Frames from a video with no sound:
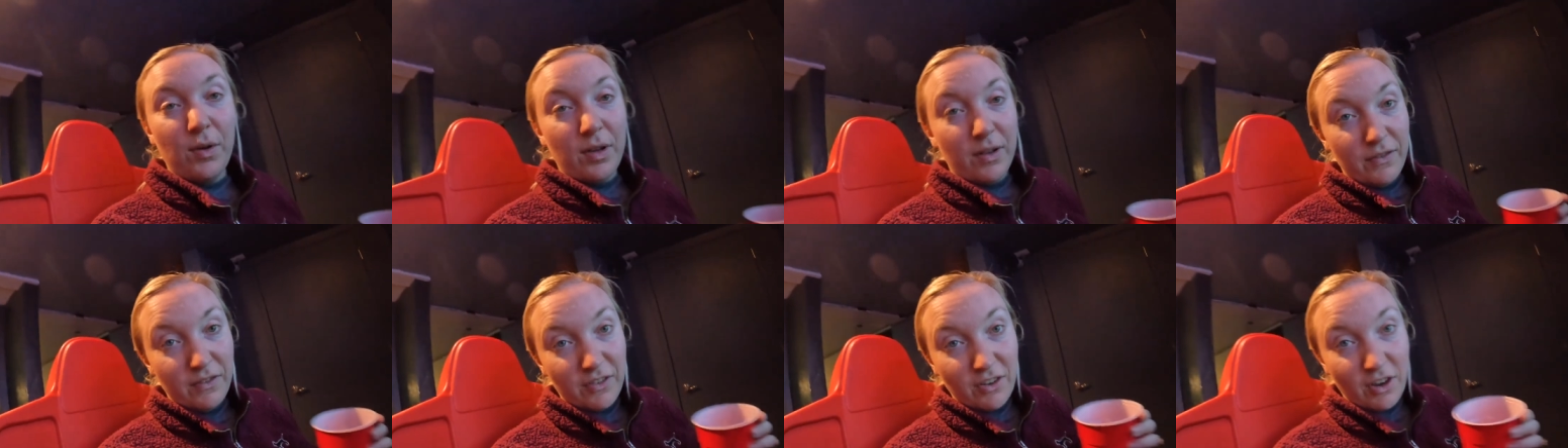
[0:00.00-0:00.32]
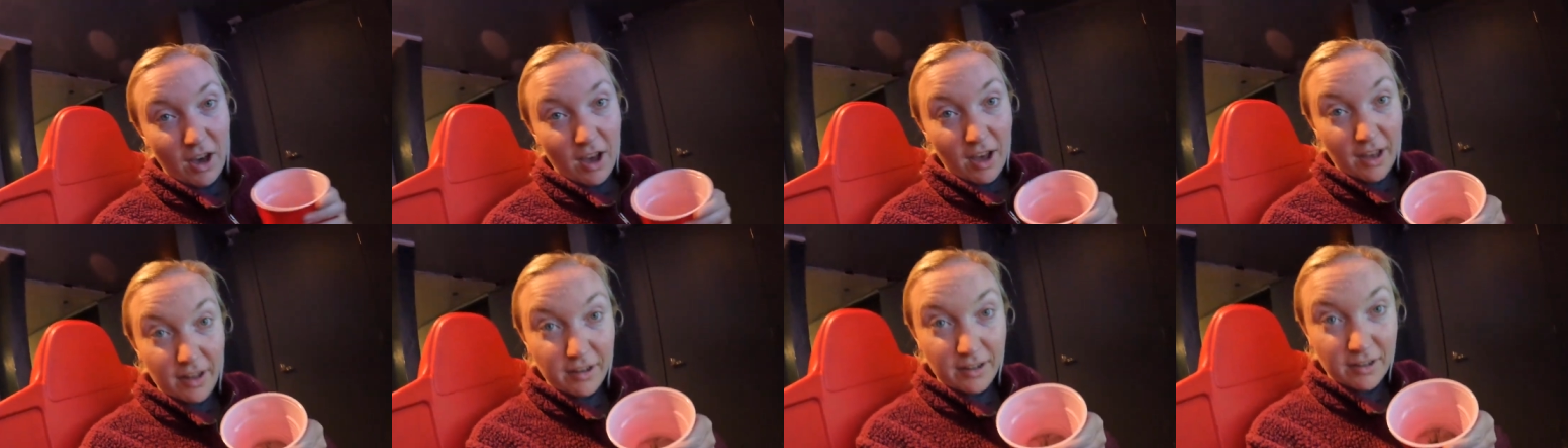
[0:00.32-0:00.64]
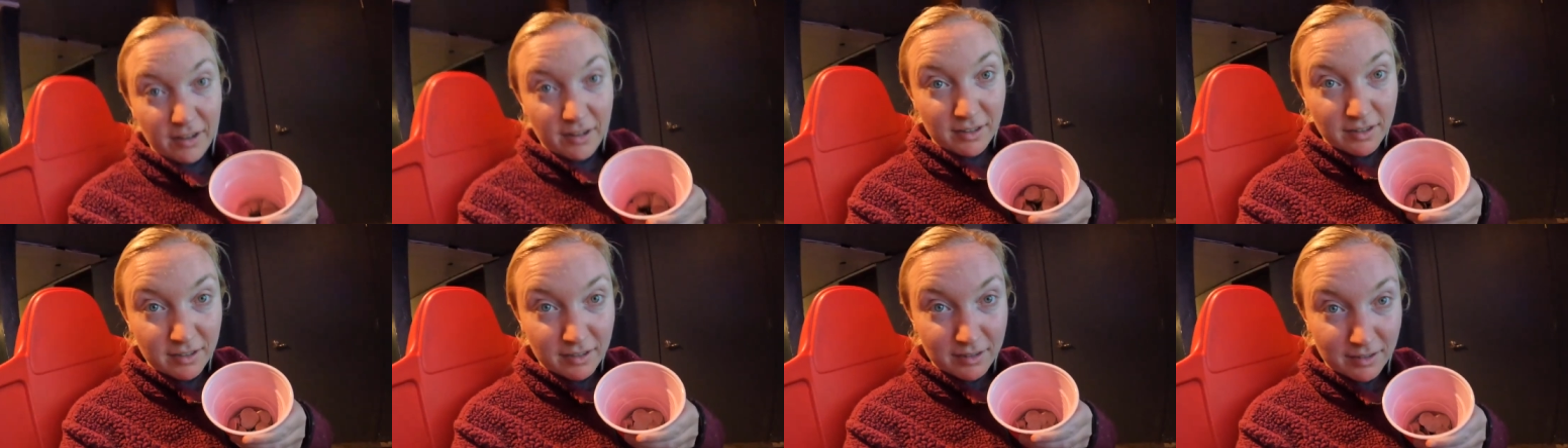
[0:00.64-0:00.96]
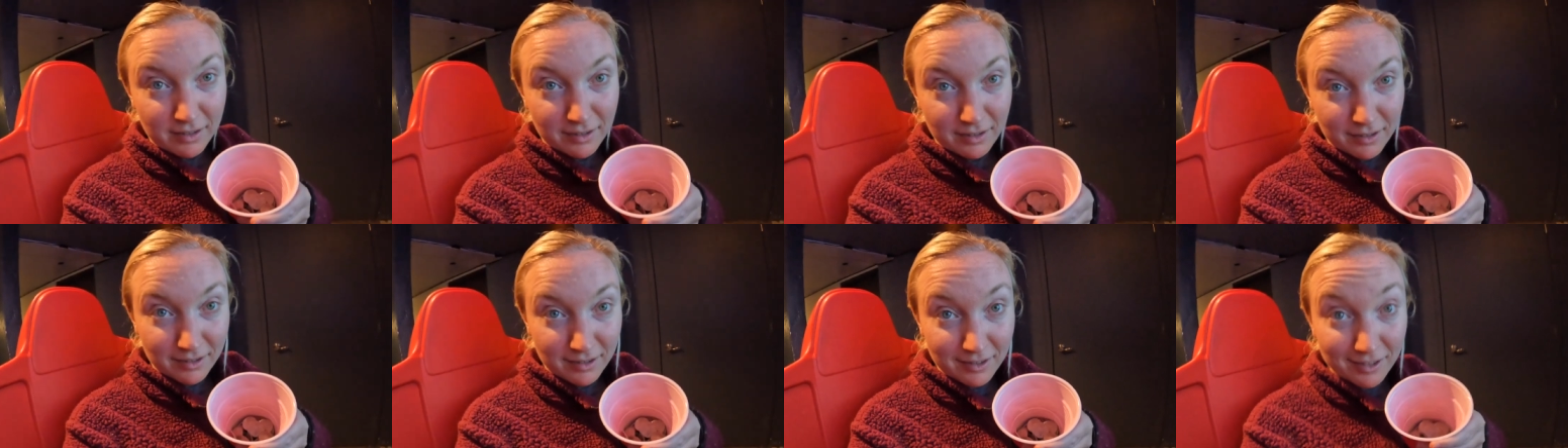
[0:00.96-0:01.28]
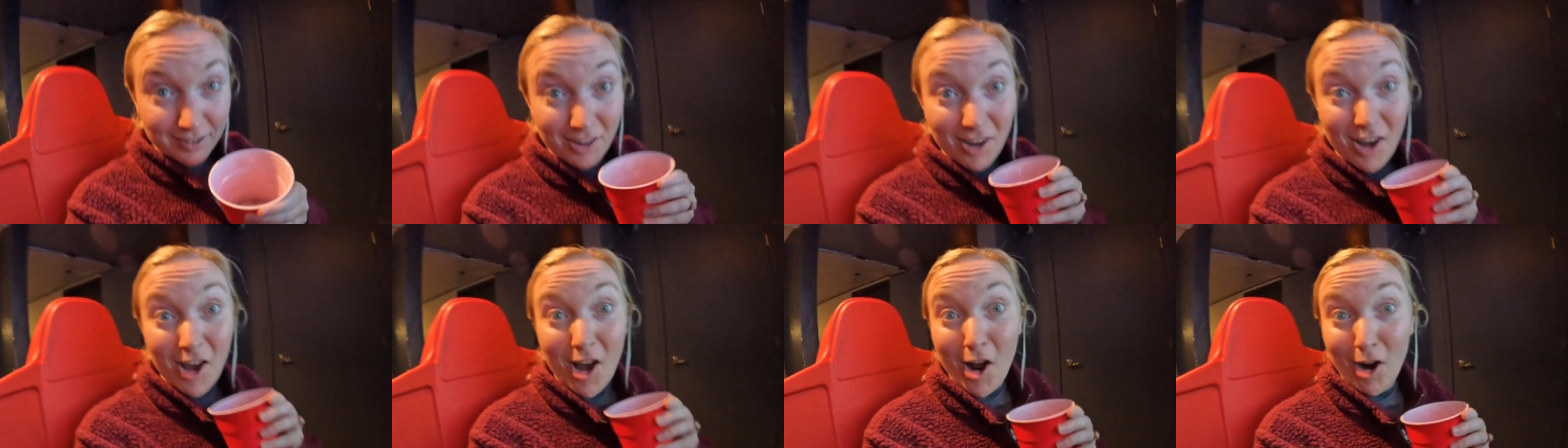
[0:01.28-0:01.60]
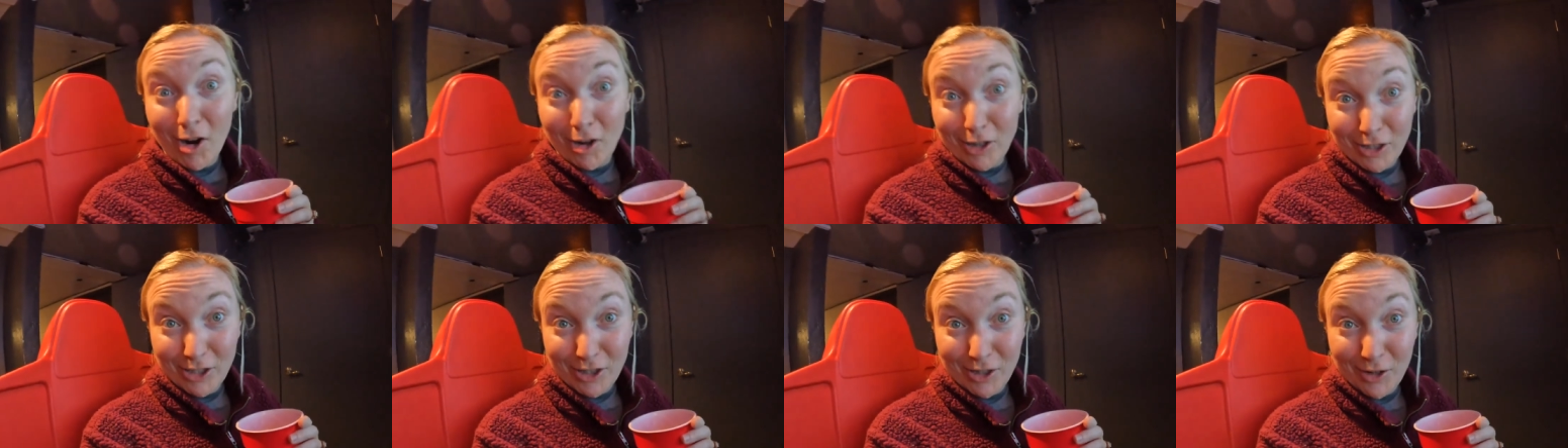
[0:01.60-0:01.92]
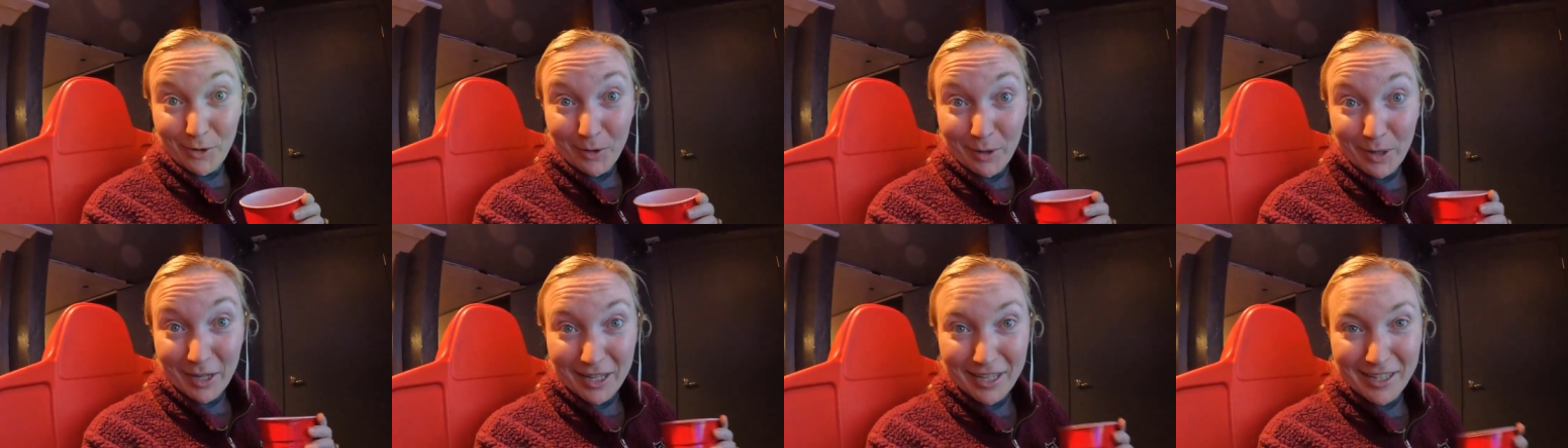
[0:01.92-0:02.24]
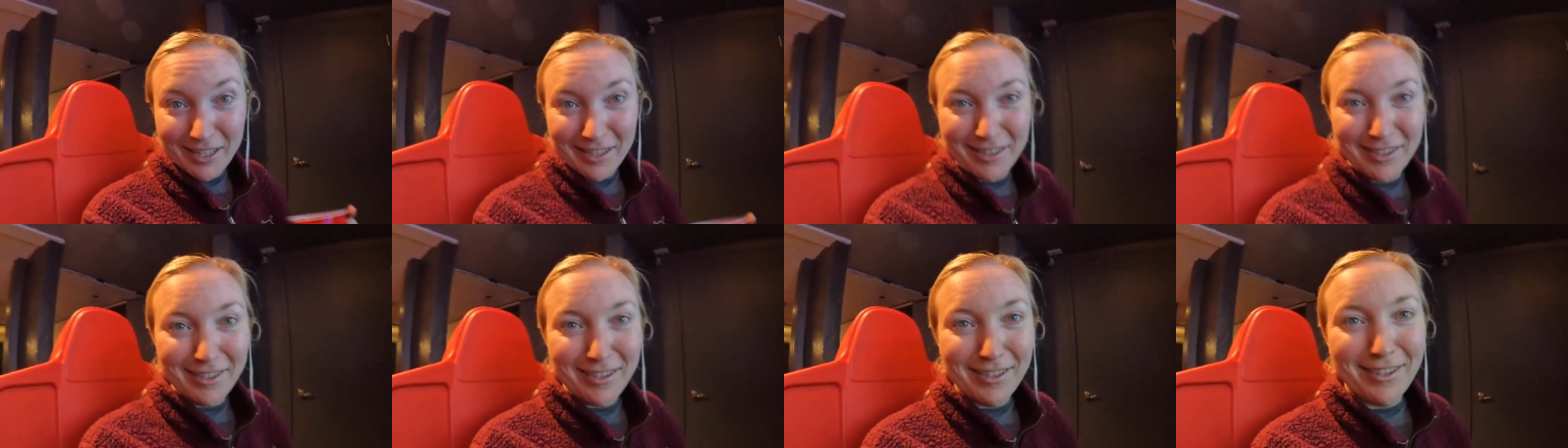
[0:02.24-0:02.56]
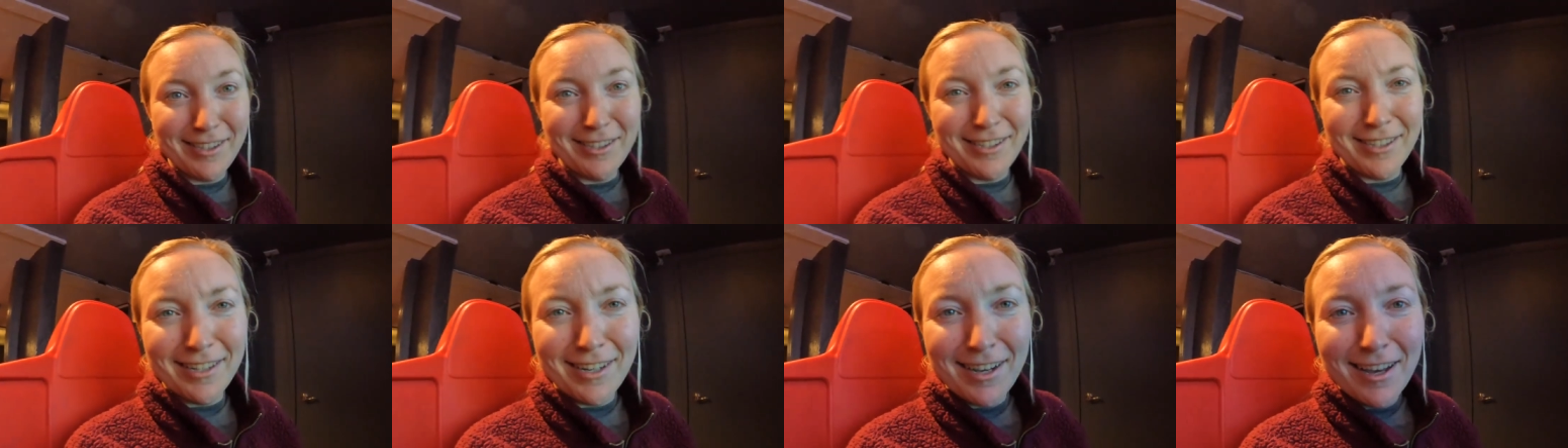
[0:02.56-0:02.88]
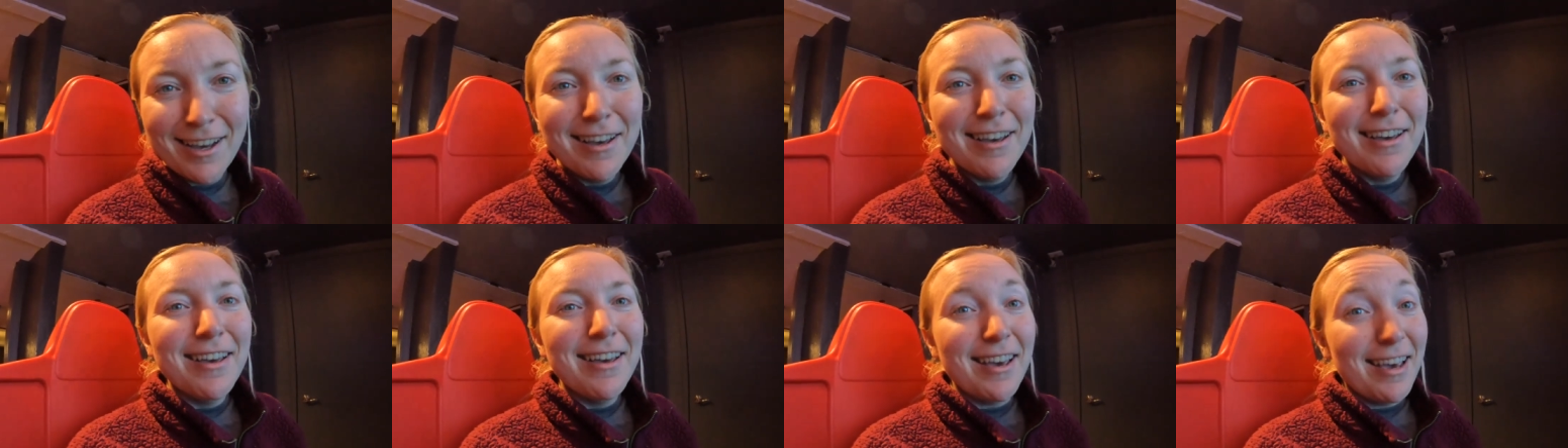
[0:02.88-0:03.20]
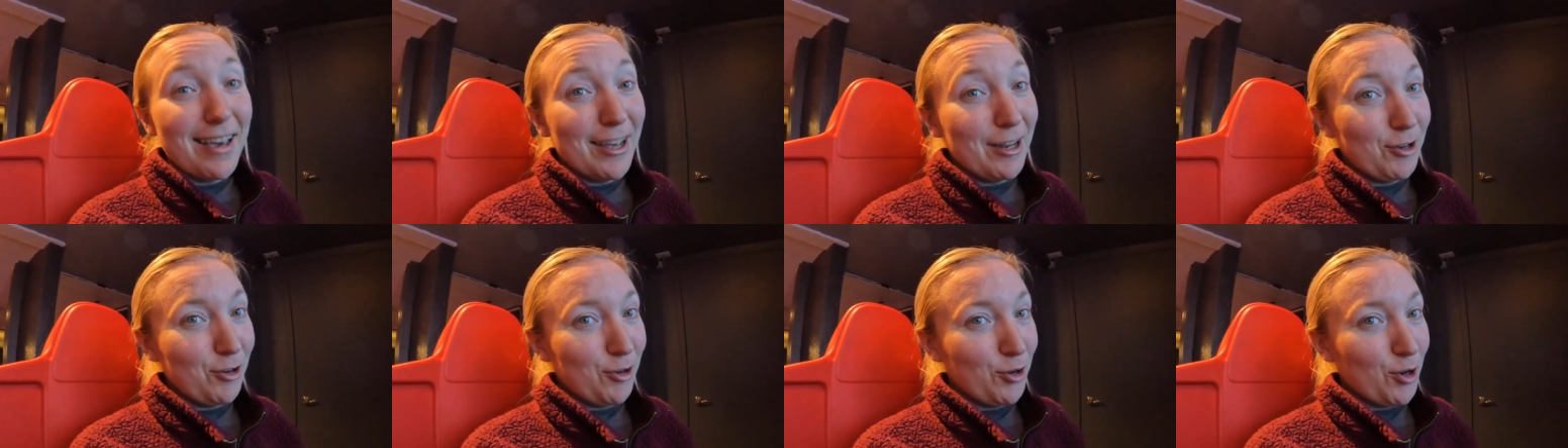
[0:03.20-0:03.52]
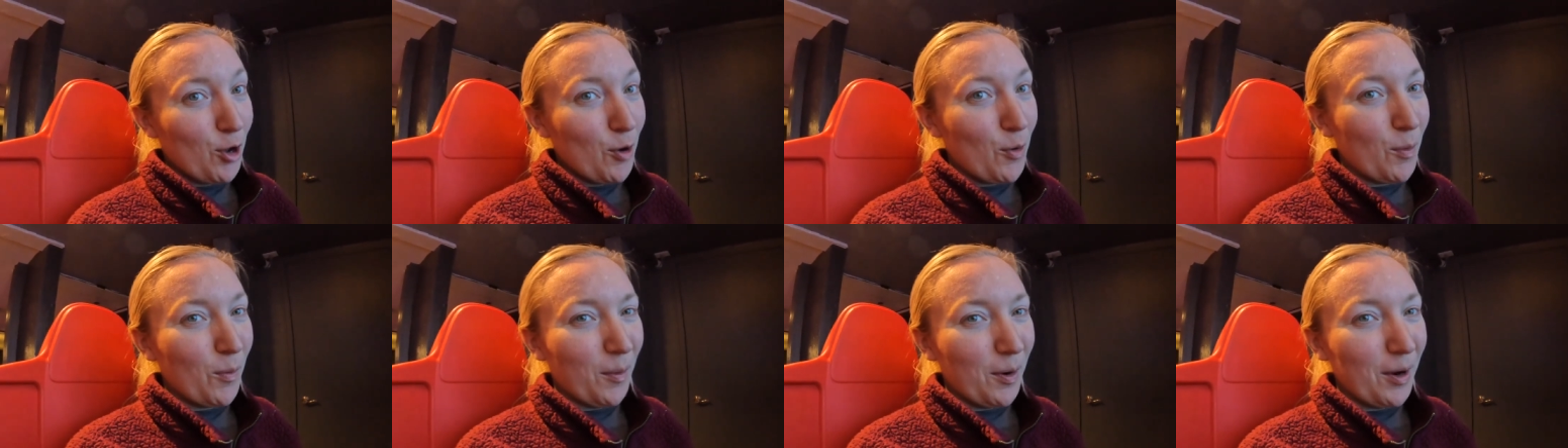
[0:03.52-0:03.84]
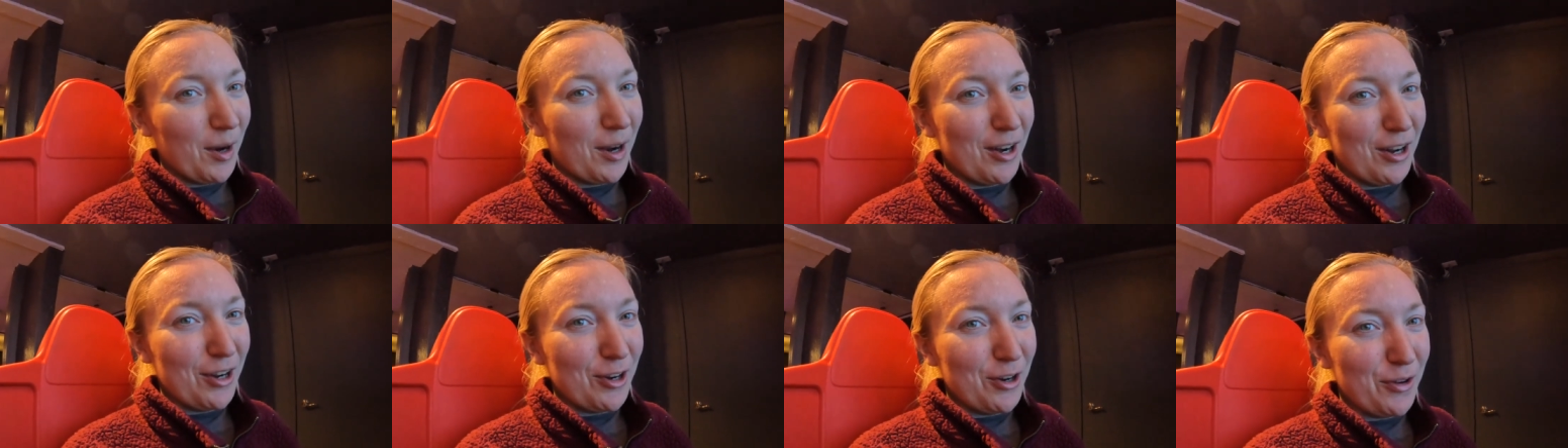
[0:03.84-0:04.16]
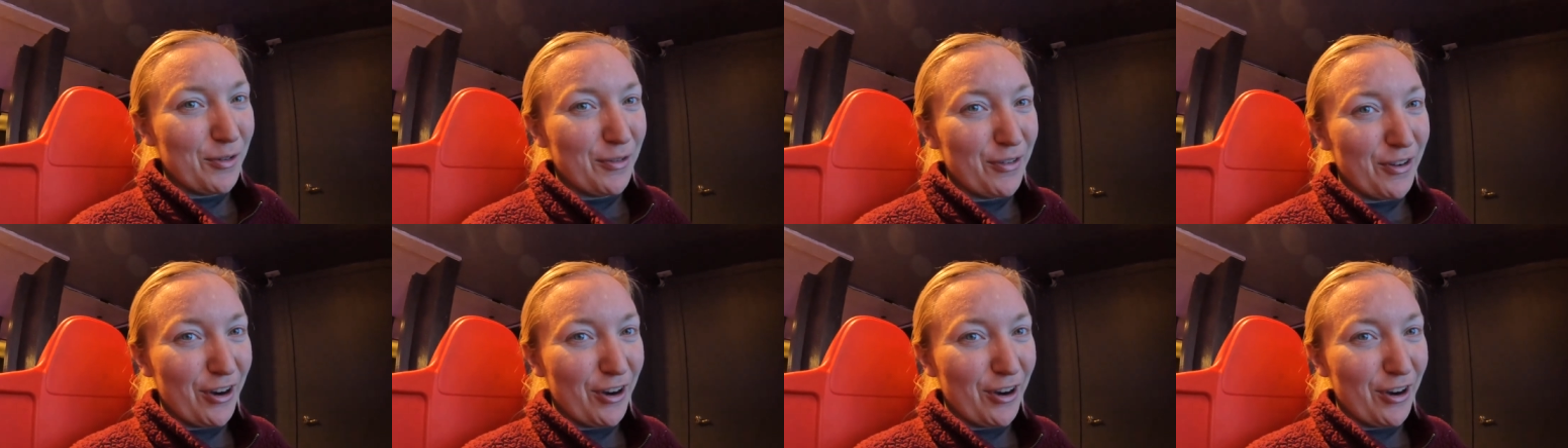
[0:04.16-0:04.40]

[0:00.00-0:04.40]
We've gotten our tokens, and you know what we're gonna do